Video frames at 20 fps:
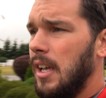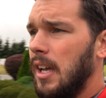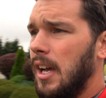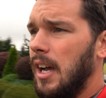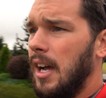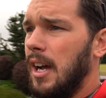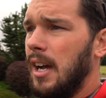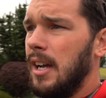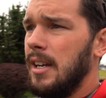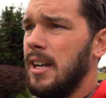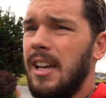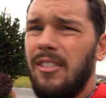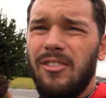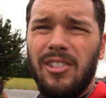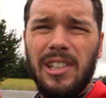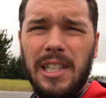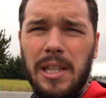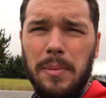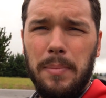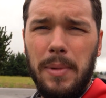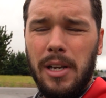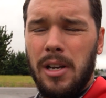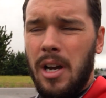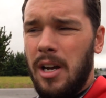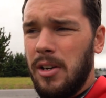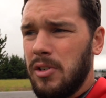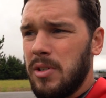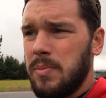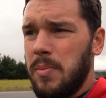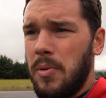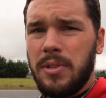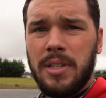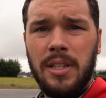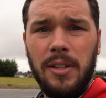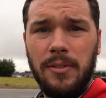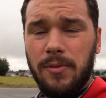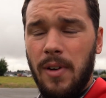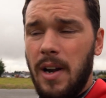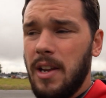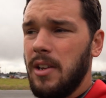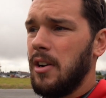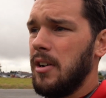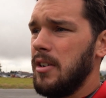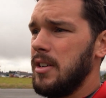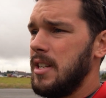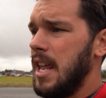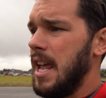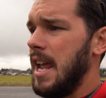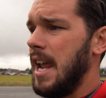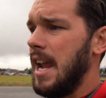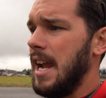Not really the big condos, mostly the front yards,